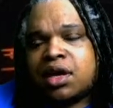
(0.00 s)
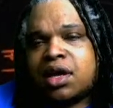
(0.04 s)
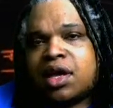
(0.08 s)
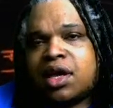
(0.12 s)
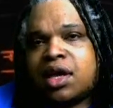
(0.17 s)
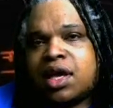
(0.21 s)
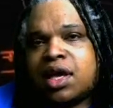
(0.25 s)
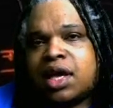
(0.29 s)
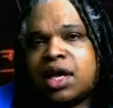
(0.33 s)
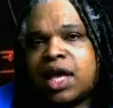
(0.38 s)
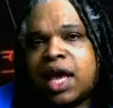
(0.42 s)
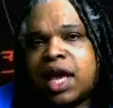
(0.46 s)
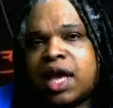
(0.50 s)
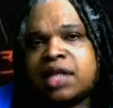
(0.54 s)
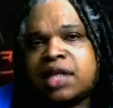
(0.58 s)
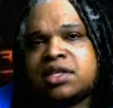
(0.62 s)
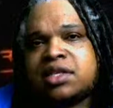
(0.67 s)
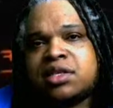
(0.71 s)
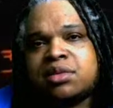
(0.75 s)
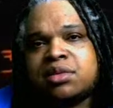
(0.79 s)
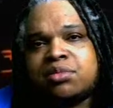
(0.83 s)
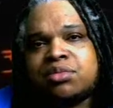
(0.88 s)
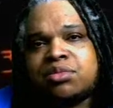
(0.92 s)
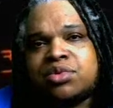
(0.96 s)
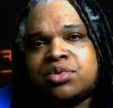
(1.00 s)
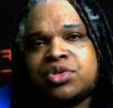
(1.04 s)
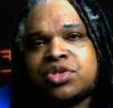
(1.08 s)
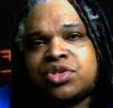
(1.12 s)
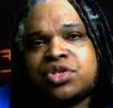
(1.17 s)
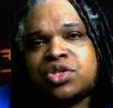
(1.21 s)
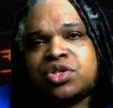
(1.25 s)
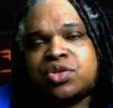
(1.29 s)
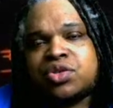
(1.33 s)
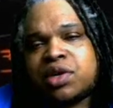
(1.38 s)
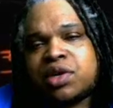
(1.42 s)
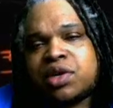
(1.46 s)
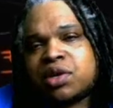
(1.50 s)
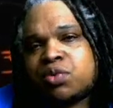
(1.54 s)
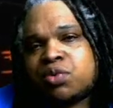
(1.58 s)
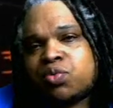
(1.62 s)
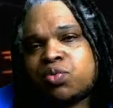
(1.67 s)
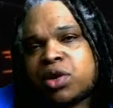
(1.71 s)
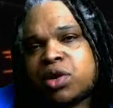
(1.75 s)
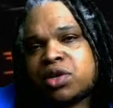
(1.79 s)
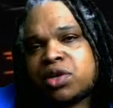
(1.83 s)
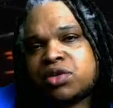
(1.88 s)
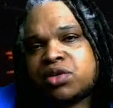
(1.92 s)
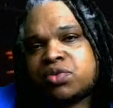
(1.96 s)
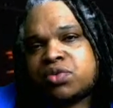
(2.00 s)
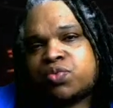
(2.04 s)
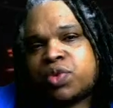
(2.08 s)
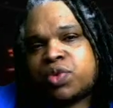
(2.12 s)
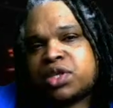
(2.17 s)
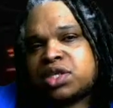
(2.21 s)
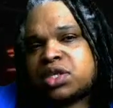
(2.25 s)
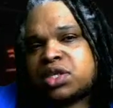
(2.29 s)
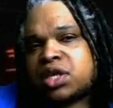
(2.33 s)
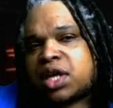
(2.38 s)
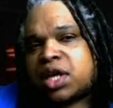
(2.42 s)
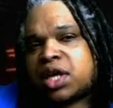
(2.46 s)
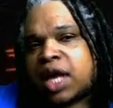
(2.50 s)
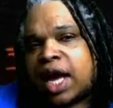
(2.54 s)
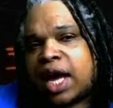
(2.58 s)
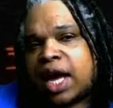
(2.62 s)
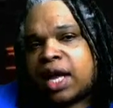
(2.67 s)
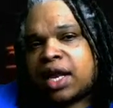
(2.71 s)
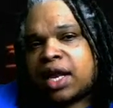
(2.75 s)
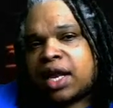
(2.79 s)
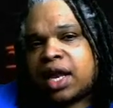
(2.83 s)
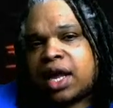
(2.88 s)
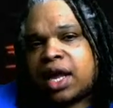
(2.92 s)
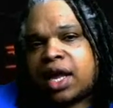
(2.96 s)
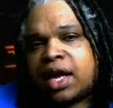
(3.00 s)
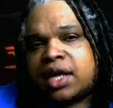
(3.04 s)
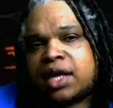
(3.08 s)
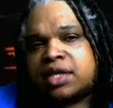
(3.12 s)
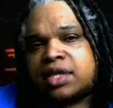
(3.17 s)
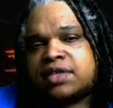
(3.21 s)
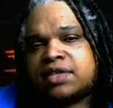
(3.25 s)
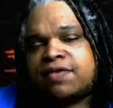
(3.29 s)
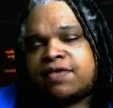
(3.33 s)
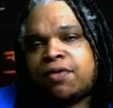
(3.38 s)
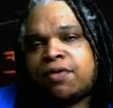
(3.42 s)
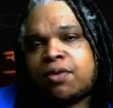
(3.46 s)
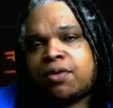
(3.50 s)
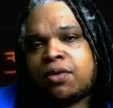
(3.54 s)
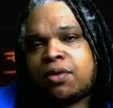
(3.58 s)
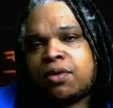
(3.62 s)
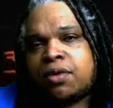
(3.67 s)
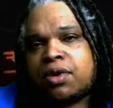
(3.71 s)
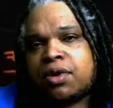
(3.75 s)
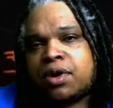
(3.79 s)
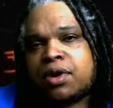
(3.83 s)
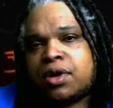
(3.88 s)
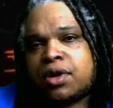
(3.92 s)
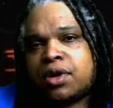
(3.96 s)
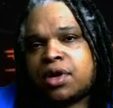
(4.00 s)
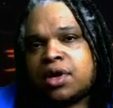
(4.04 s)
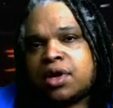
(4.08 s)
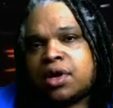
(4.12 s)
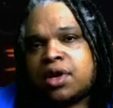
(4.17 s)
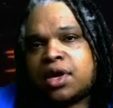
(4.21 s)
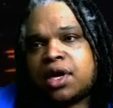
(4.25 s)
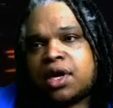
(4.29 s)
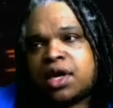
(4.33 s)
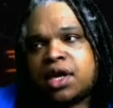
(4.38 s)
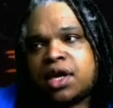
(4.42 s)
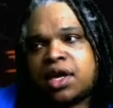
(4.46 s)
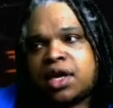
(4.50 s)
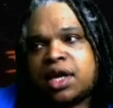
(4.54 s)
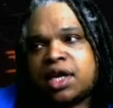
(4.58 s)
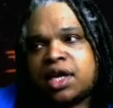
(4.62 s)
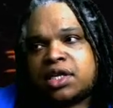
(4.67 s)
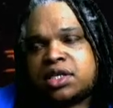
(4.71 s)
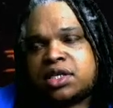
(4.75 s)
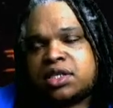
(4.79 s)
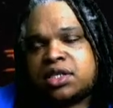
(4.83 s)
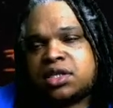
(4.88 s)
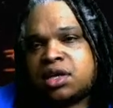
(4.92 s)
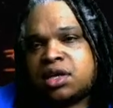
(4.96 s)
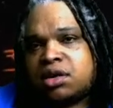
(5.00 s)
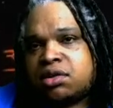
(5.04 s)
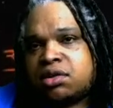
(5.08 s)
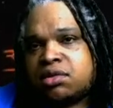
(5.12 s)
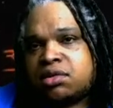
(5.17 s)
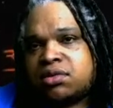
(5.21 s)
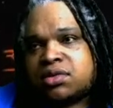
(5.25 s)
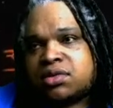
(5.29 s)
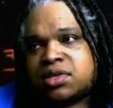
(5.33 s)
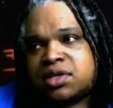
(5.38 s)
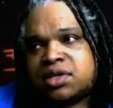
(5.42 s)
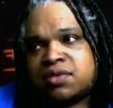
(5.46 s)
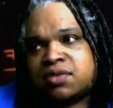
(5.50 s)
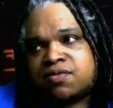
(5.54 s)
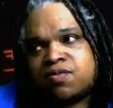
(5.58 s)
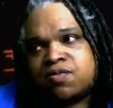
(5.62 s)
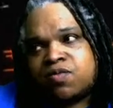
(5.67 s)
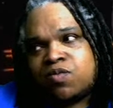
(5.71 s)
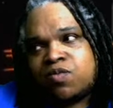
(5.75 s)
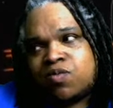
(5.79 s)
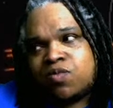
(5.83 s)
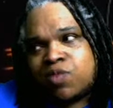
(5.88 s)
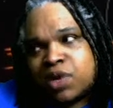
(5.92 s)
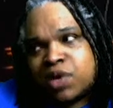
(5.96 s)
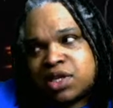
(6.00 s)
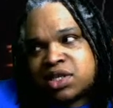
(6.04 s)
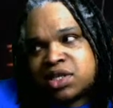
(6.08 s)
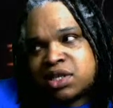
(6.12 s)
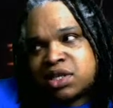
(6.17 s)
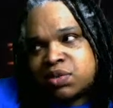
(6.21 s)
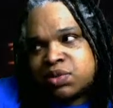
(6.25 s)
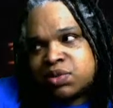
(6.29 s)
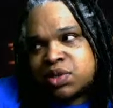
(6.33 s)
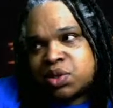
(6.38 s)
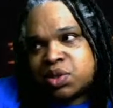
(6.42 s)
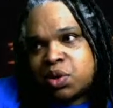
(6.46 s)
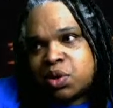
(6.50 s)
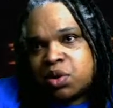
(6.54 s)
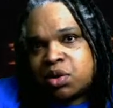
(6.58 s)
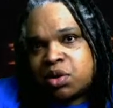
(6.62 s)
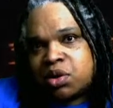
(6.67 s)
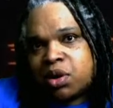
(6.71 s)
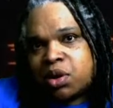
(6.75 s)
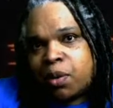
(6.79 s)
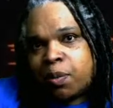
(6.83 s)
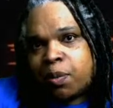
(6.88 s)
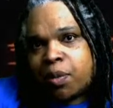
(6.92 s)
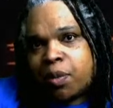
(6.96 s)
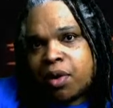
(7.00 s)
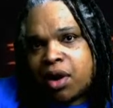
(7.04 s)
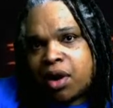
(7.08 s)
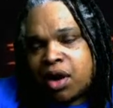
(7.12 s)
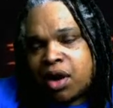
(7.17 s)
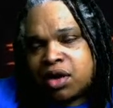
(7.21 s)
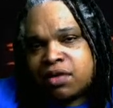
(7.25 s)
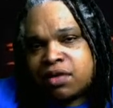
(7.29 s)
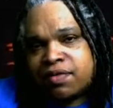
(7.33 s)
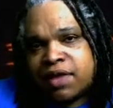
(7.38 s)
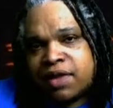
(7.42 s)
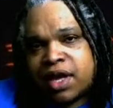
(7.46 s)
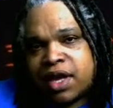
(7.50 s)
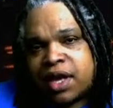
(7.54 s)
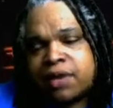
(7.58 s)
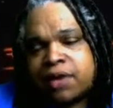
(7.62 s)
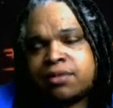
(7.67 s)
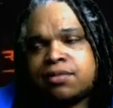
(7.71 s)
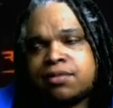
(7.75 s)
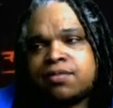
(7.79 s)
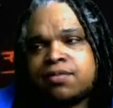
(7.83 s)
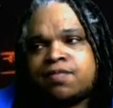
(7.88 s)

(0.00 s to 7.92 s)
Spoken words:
He had some strict, rigid guidelines for his shows, and once he was no longer a part of that,